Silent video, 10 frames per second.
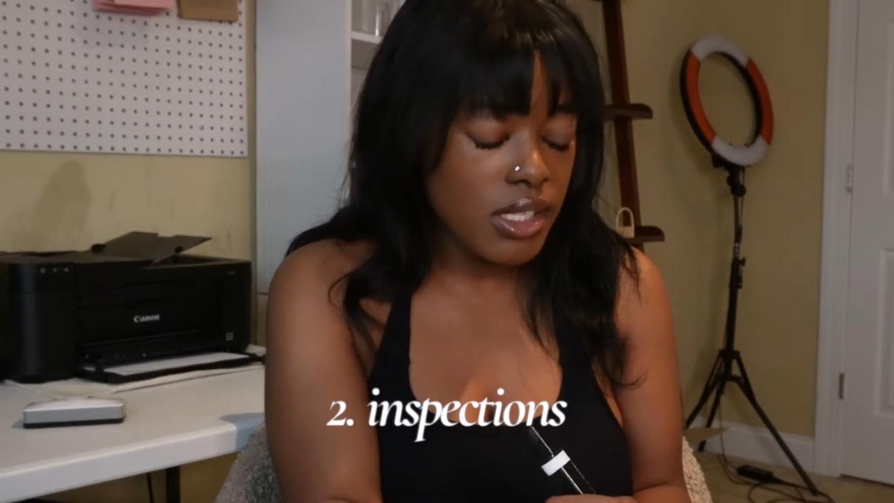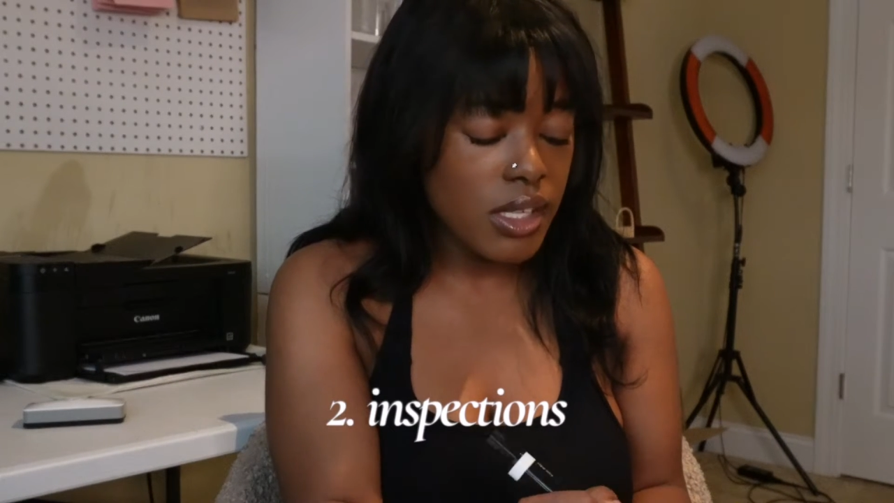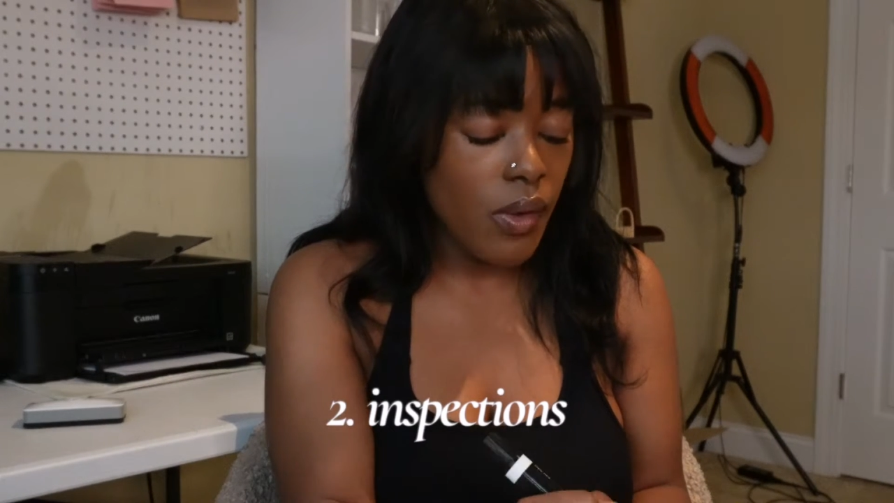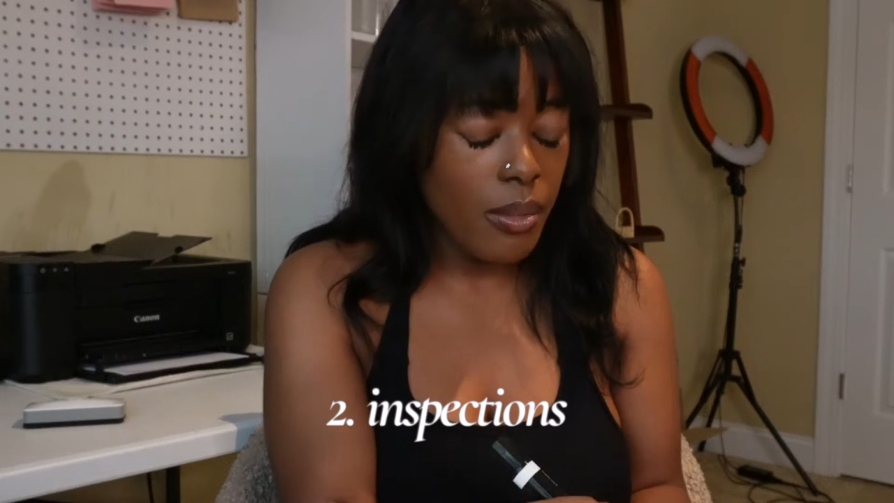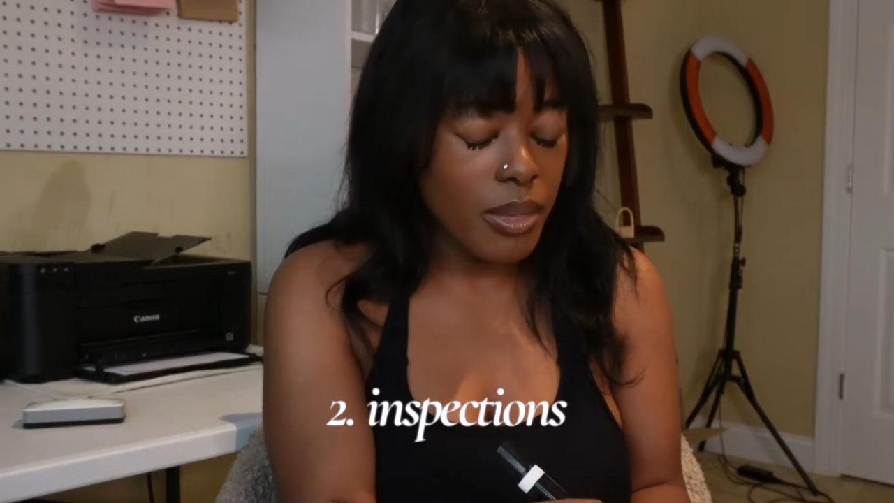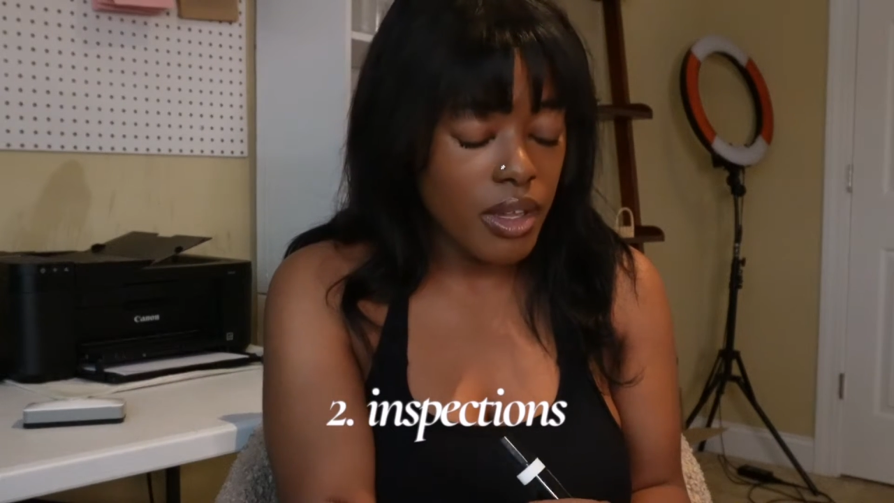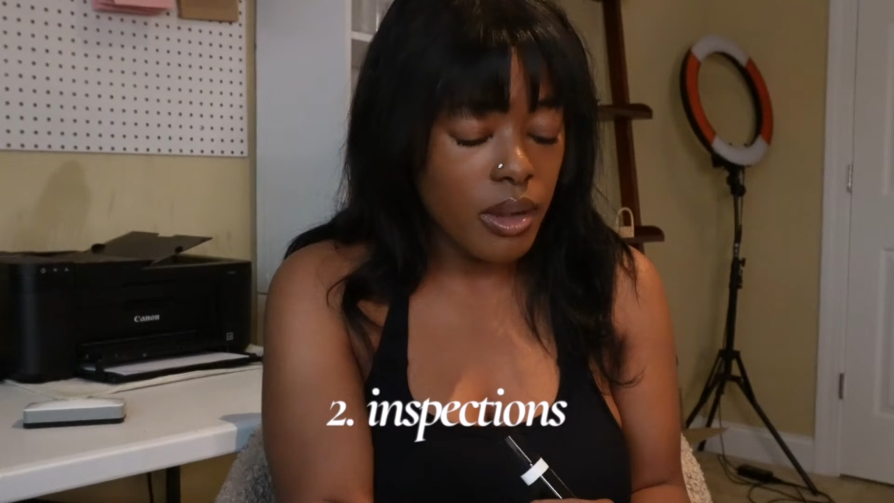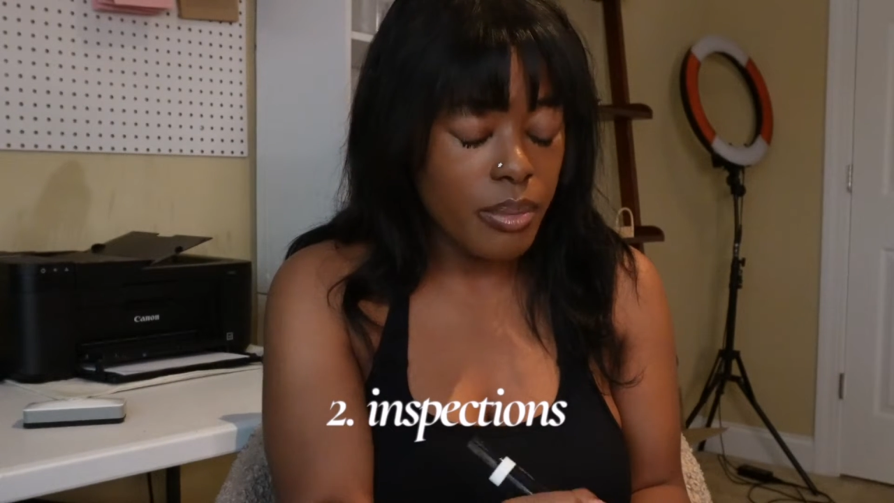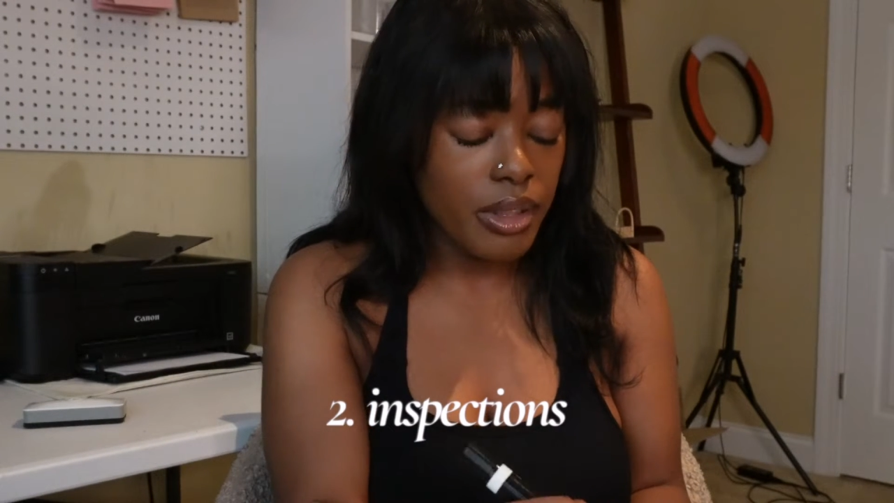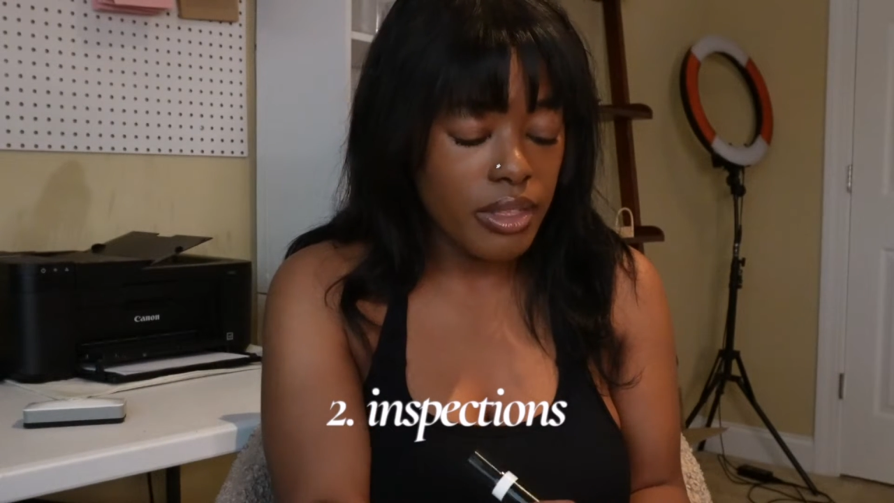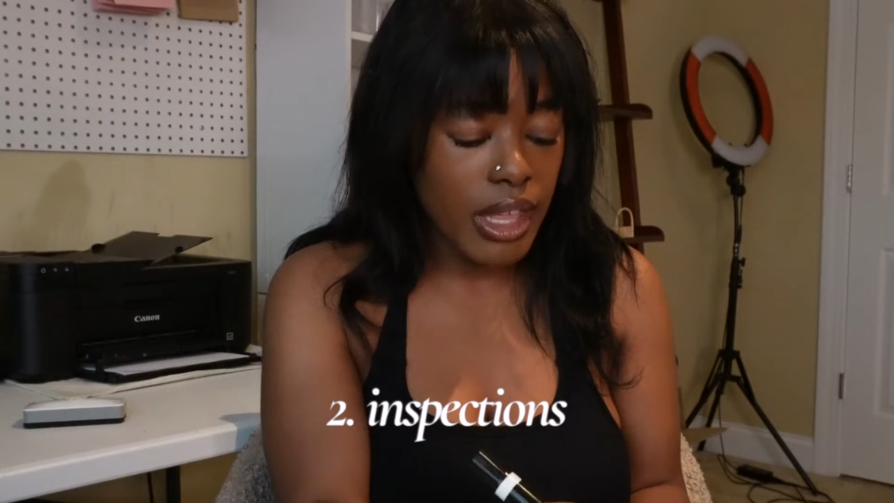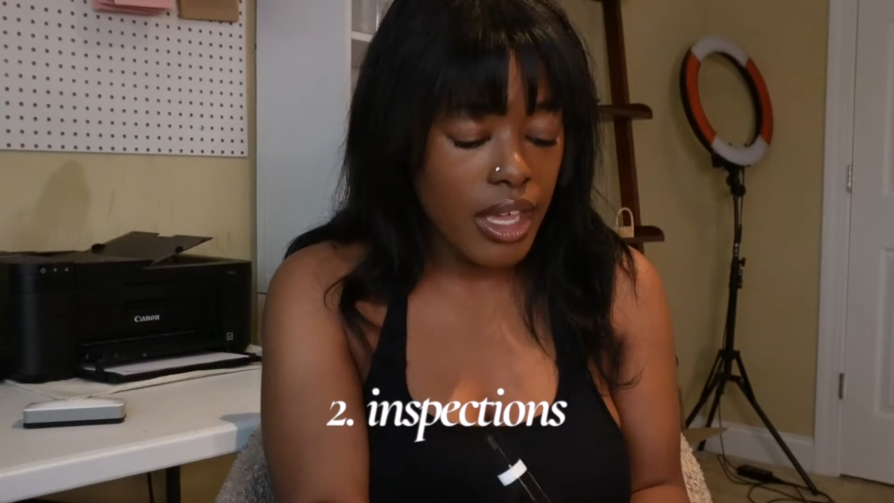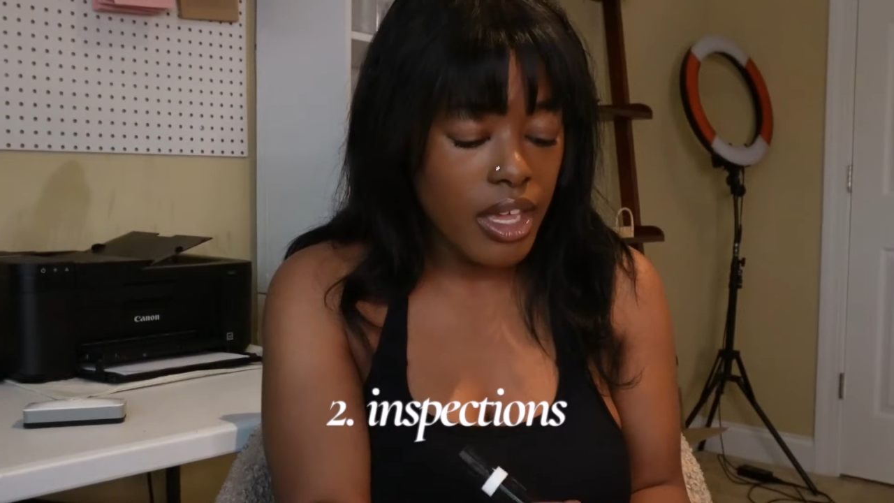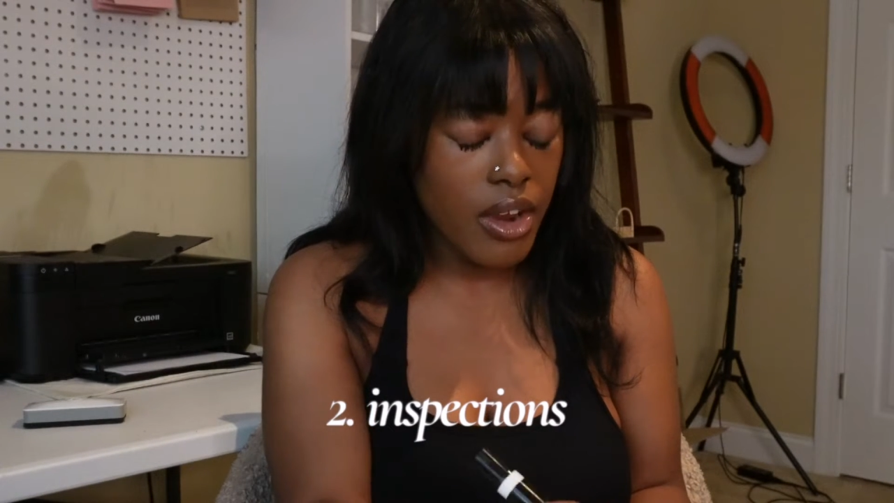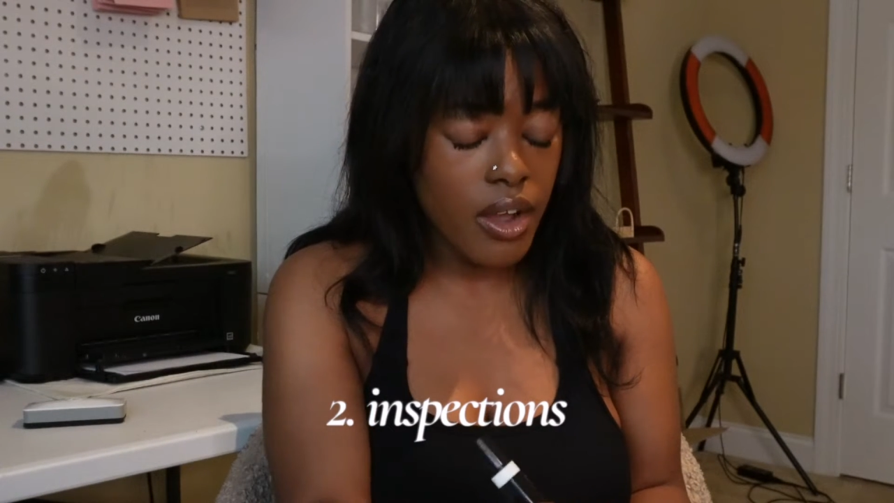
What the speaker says: So I'm gonna put that here